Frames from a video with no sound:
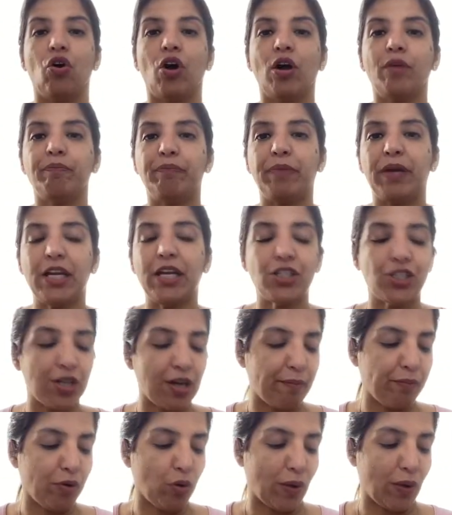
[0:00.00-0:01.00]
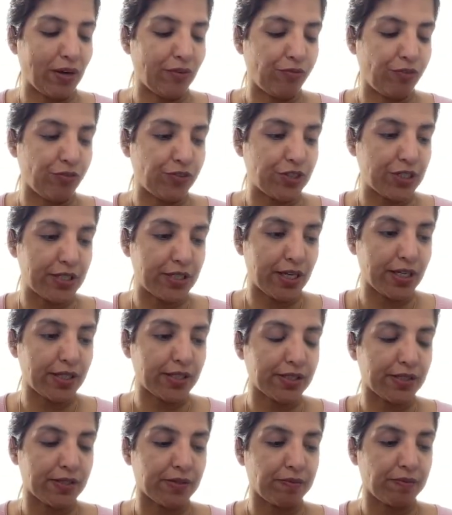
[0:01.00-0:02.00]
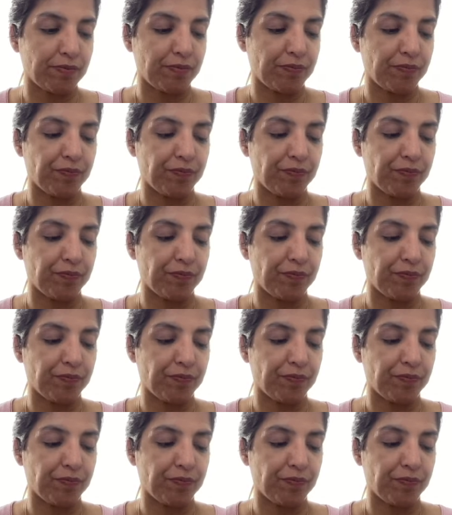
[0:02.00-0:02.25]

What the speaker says: On page number 156,